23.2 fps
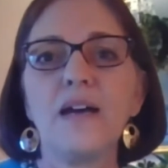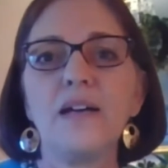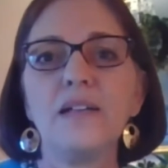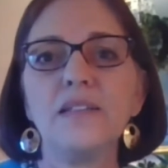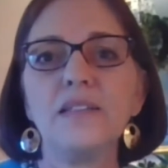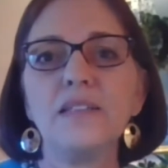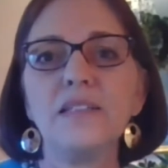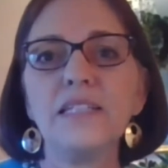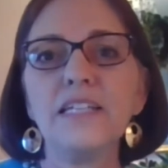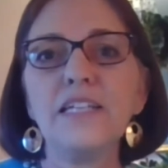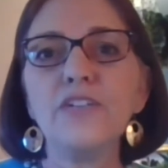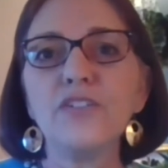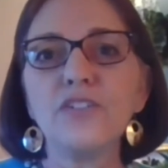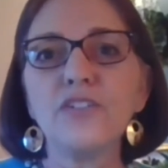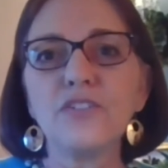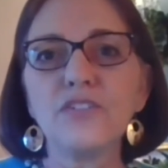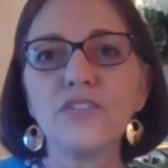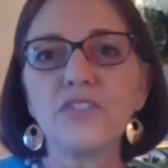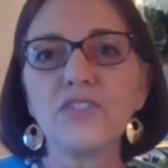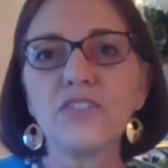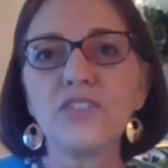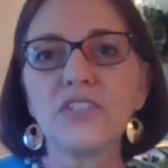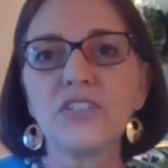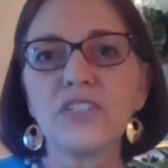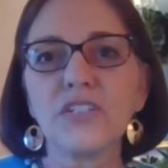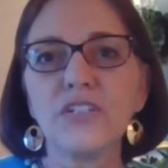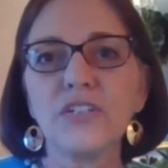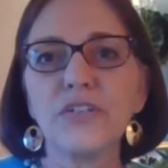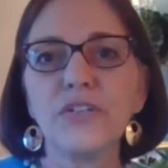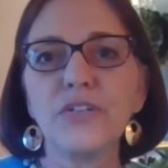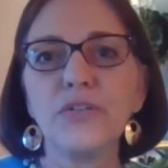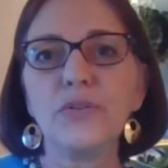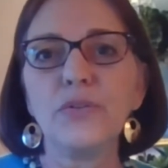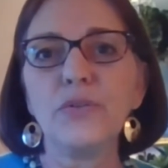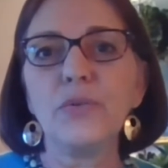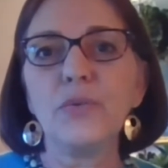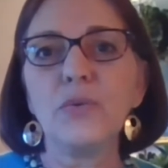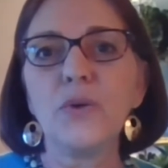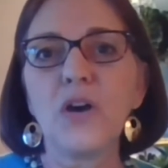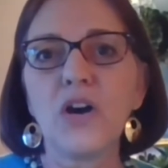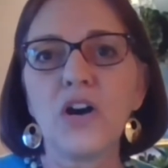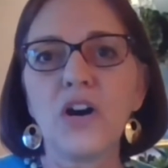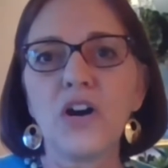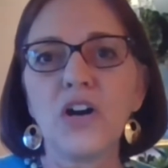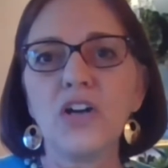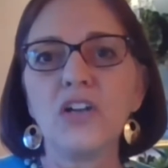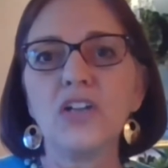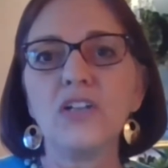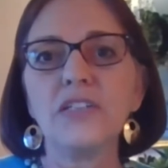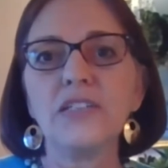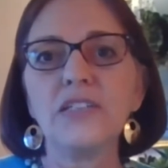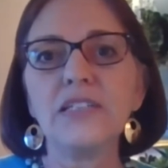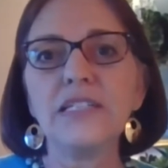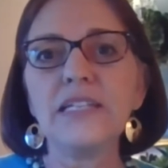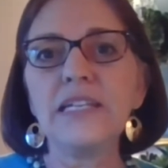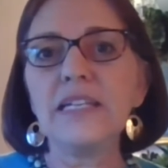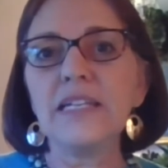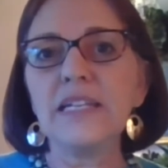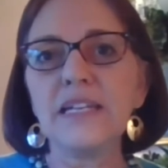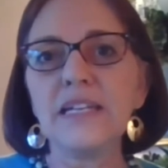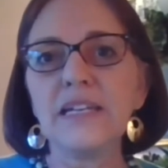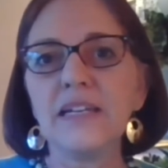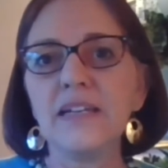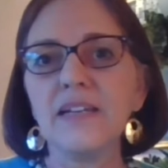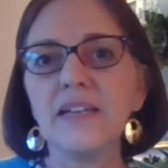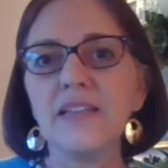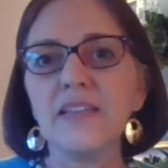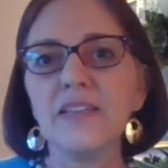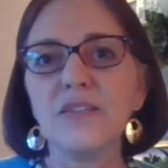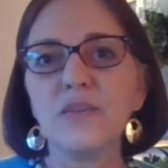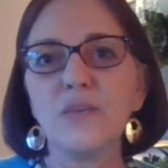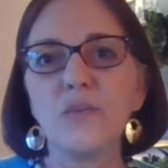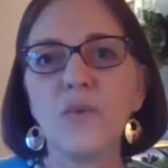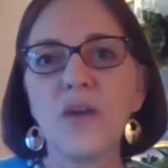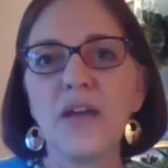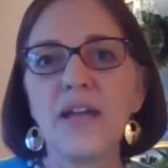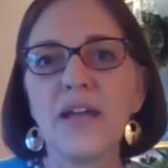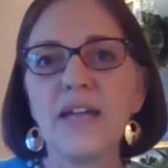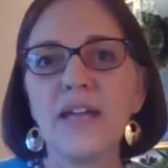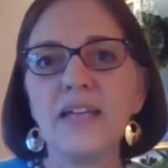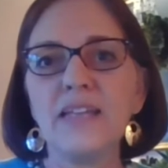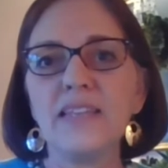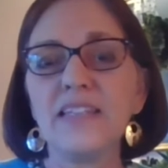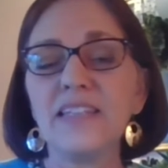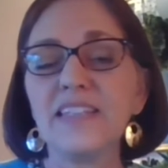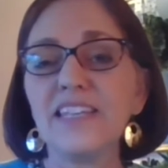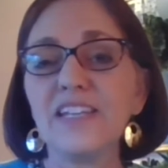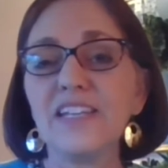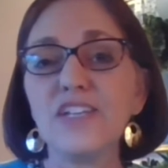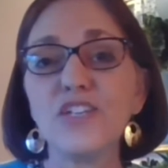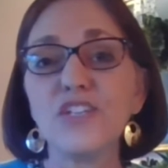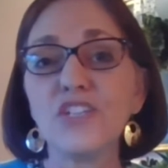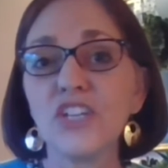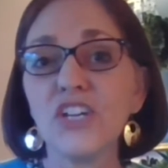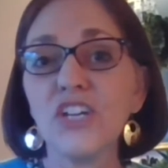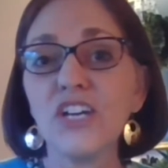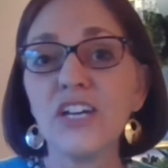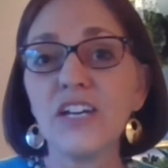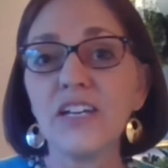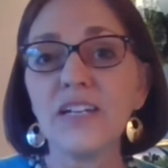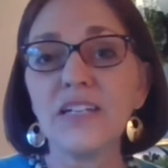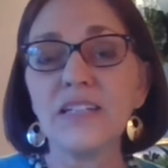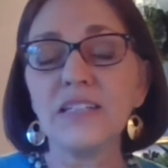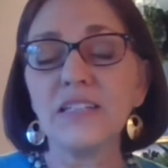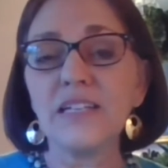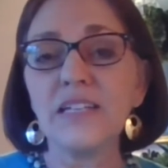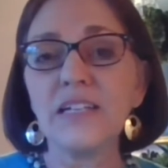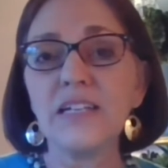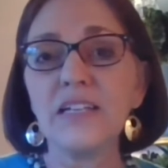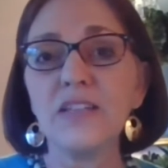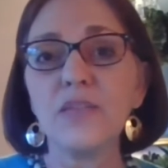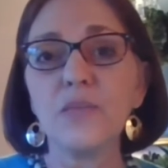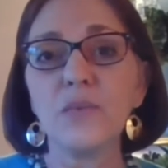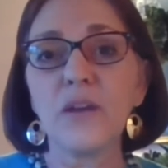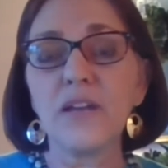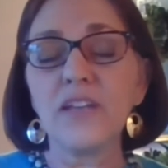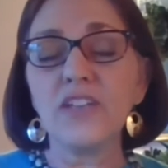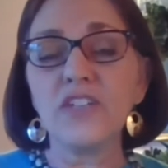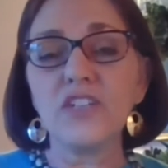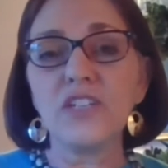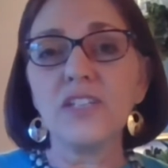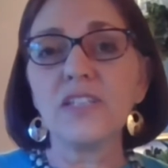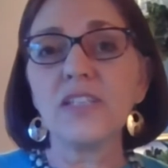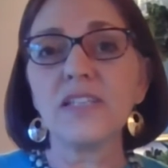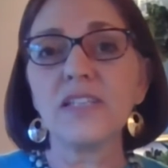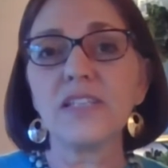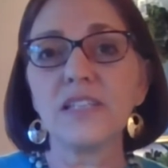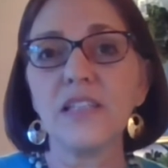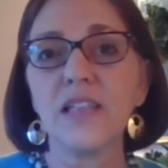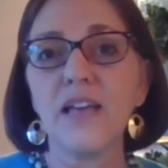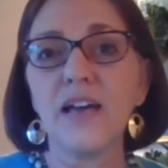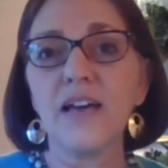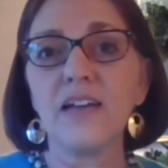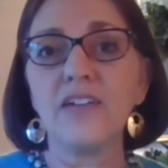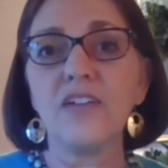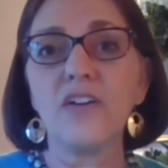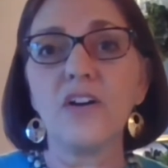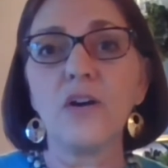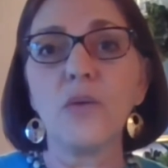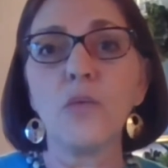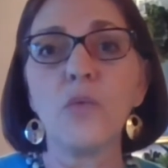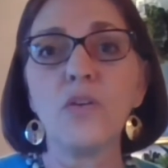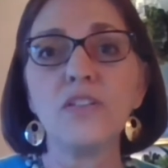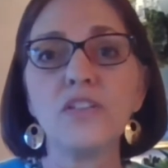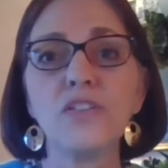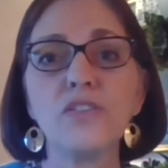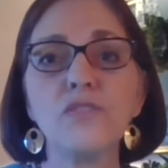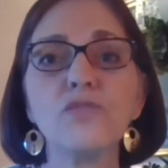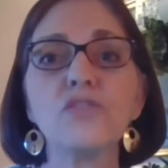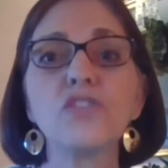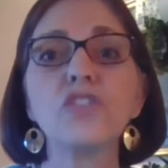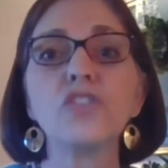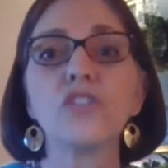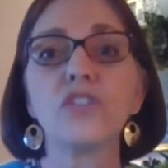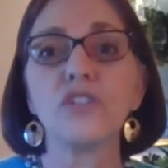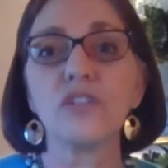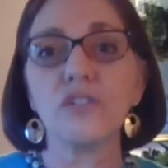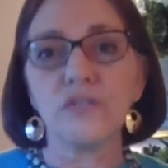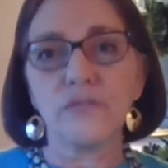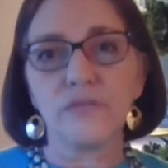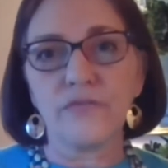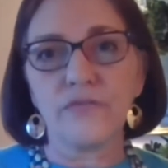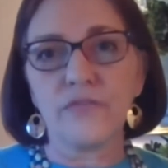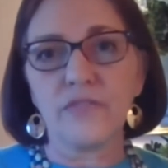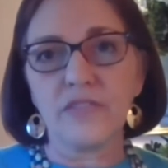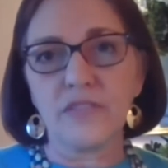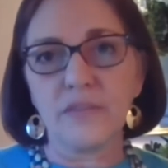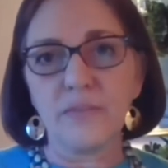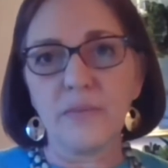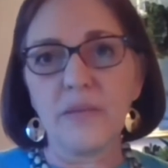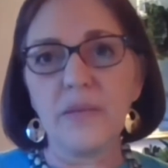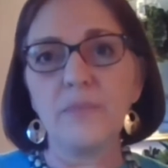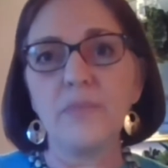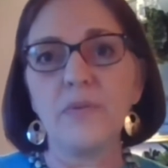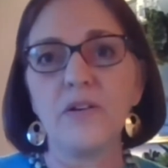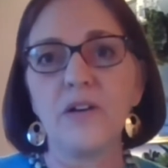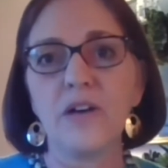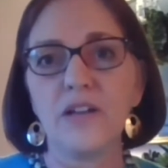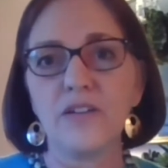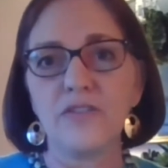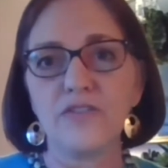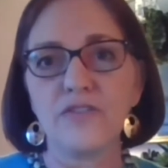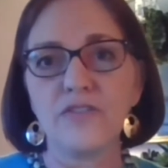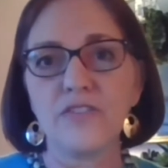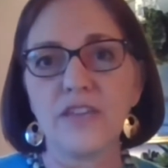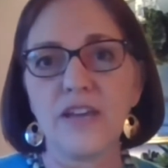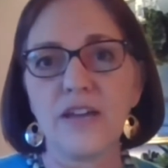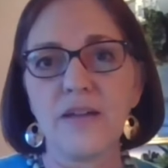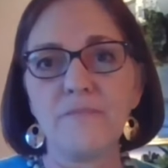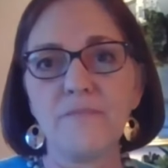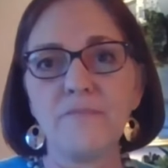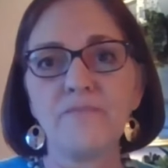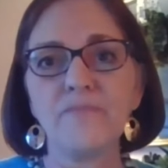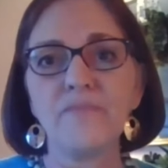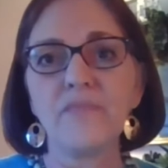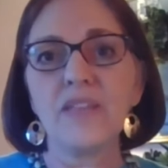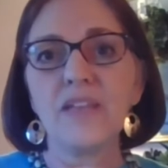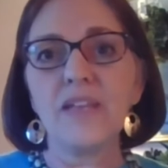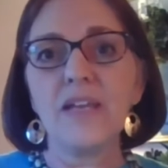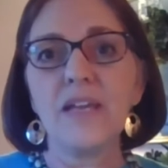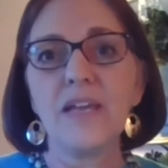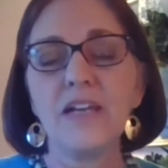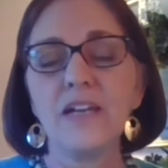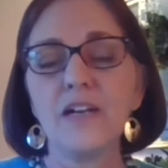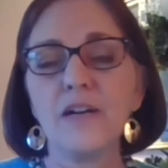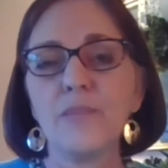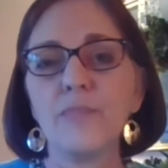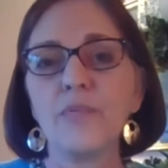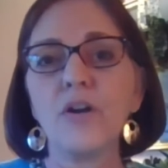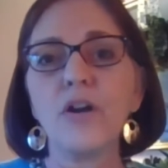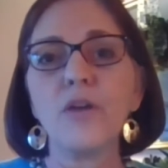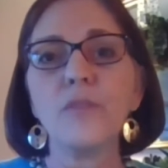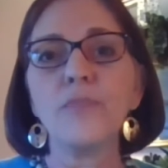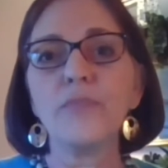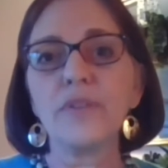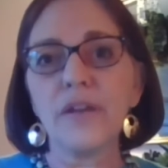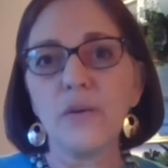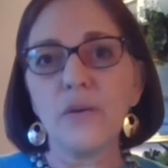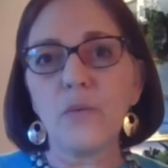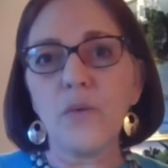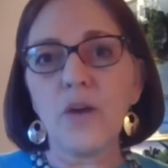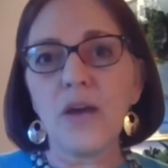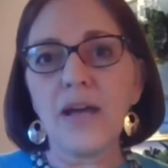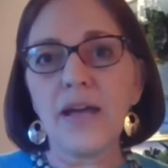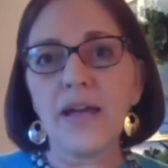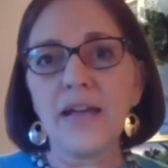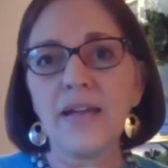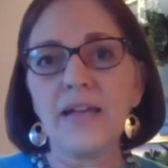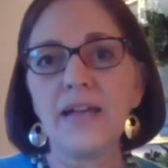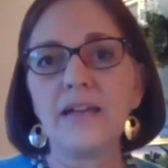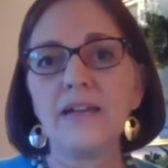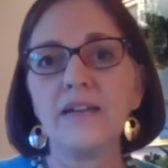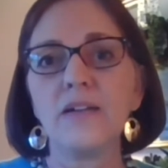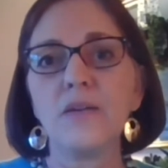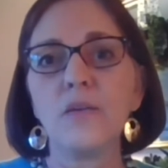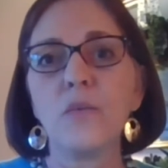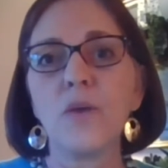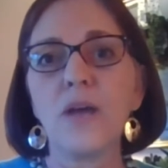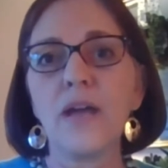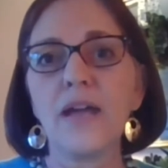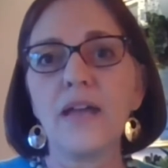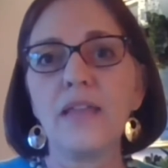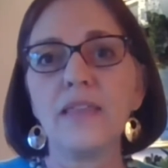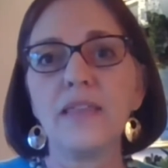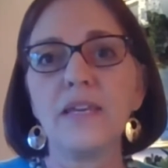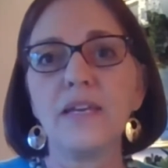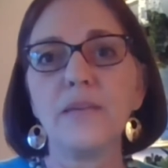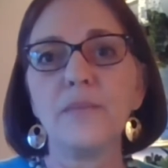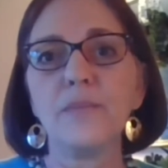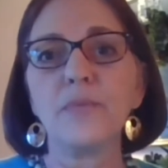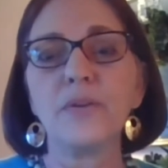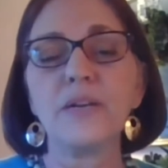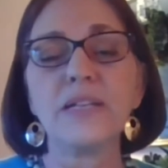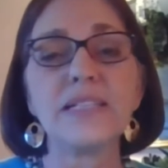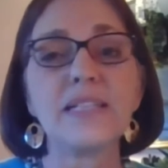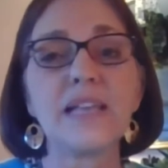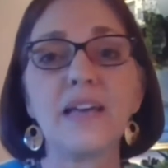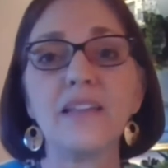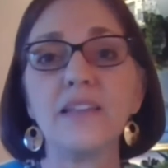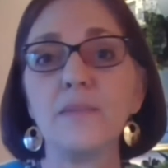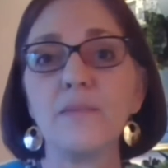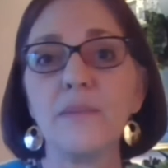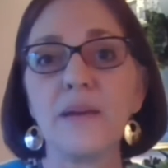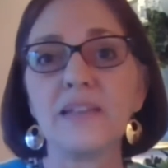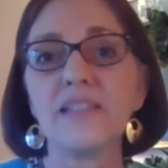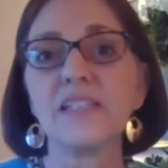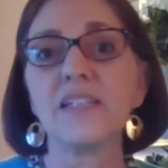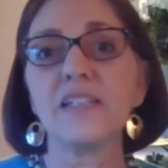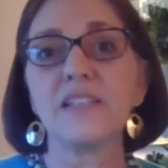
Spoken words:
Leaders who are leading the way that they should and leading the way Jesus led are ones who serve the people under them in an appropriate way and in a way that brings out the best